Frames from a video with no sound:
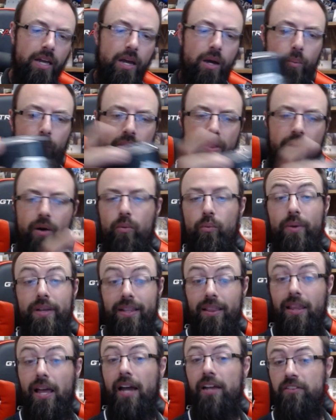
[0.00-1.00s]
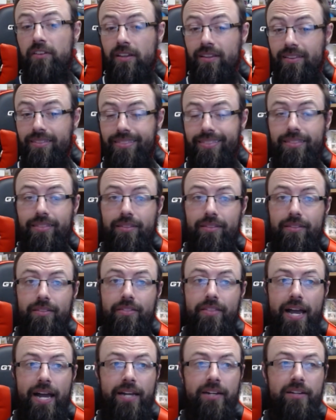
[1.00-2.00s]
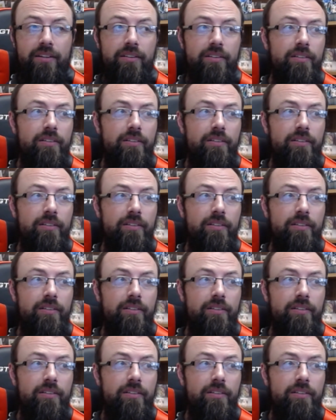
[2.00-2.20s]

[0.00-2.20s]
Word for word: without realizing that